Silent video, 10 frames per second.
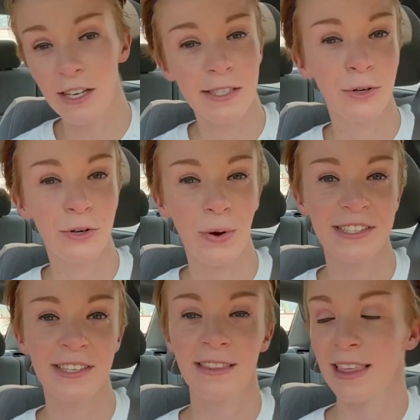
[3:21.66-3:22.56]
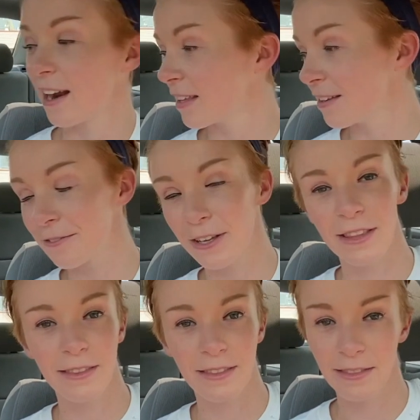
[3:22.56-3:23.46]
customer requested that I leave
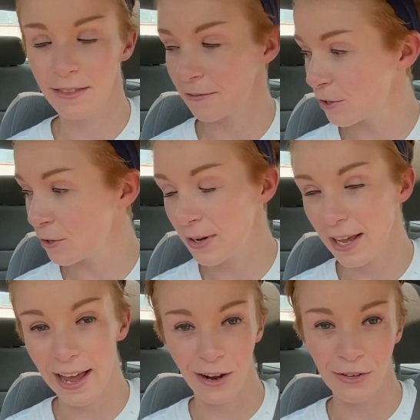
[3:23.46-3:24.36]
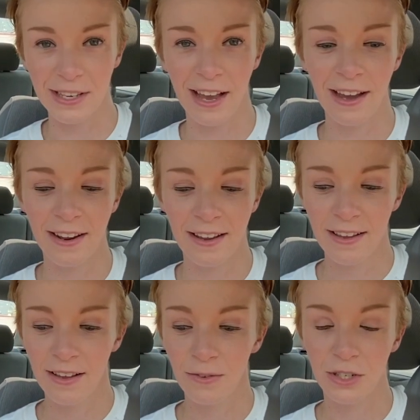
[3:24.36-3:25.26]
the food outside,
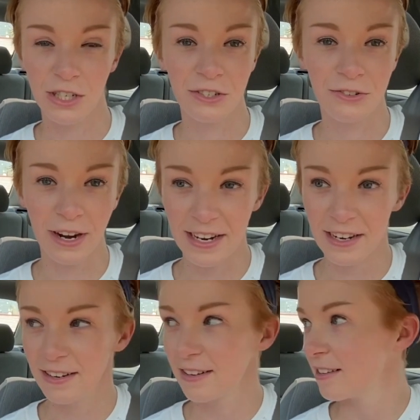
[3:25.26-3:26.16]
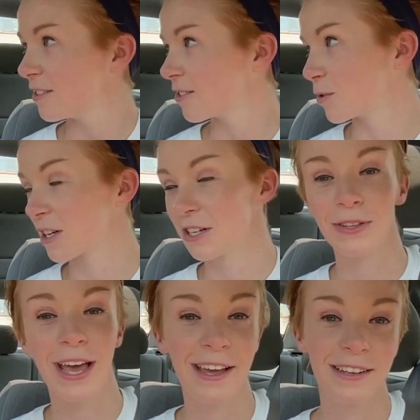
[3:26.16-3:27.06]
which is great. So I'm just gonna do
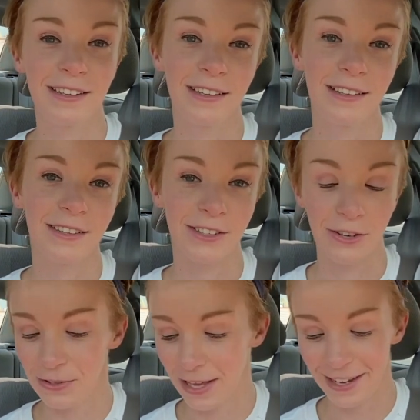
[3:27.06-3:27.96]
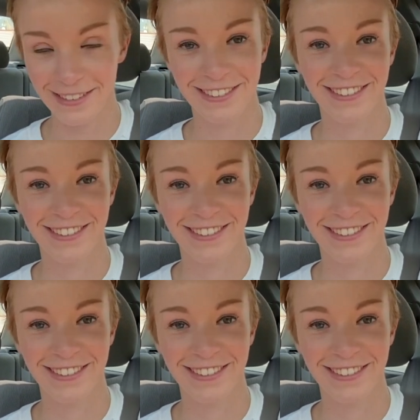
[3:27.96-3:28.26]
that. Let's go do that.